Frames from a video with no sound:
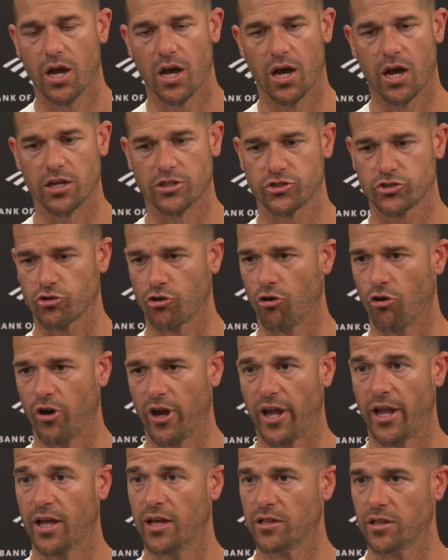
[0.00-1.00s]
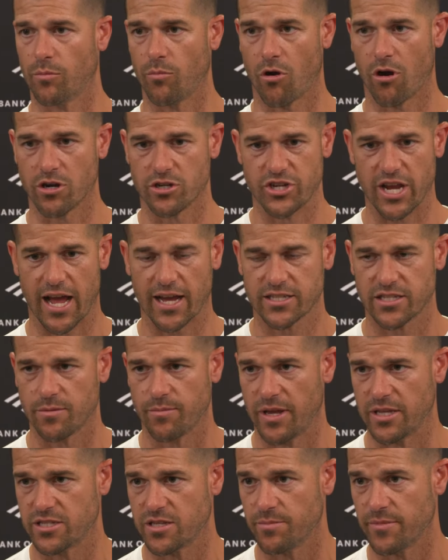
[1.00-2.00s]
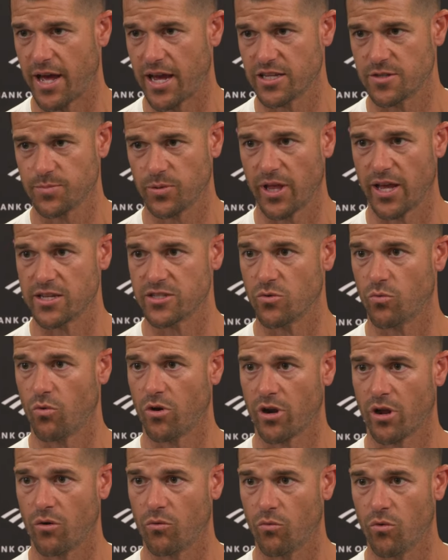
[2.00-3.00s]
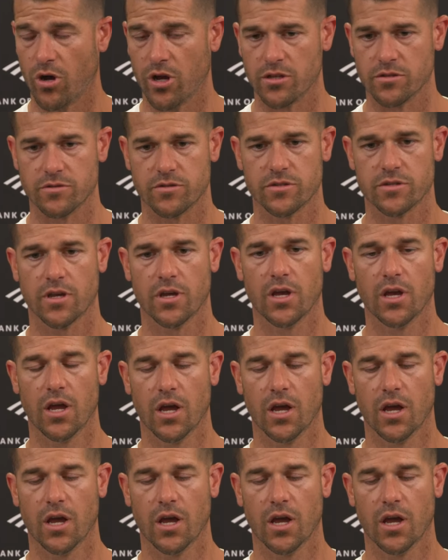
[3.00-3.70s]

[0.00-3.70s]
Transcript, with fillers: uh, Troy, Lamar Jackson made some nice plays and one on ones.